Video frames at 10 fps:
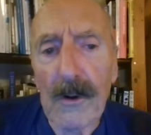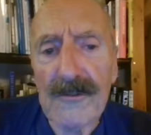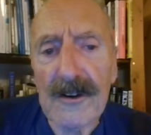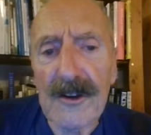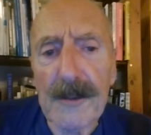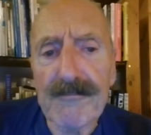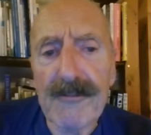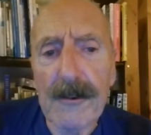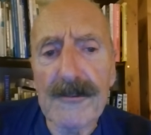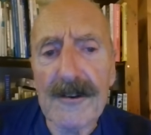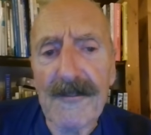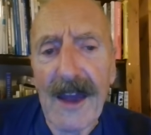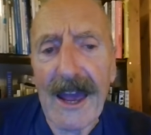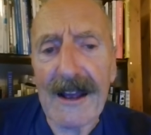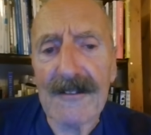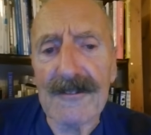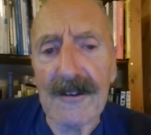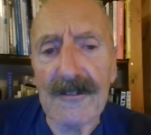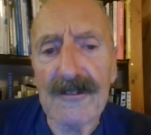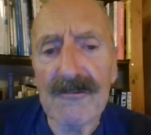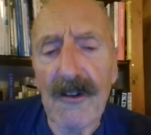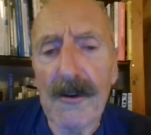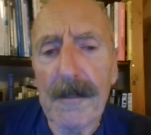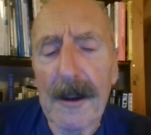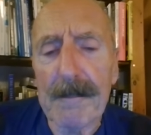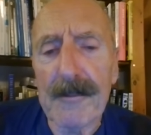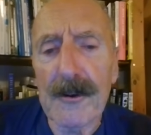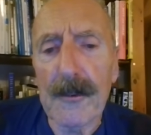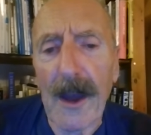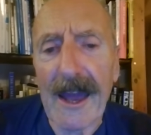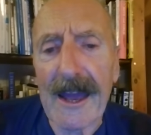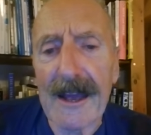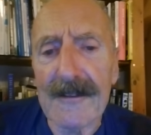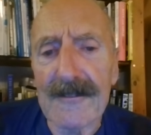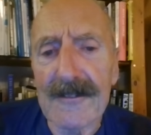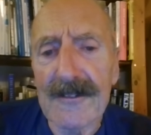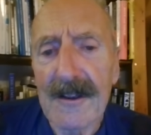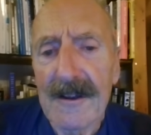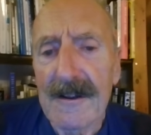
watching the approach of axes thrown by blue hands.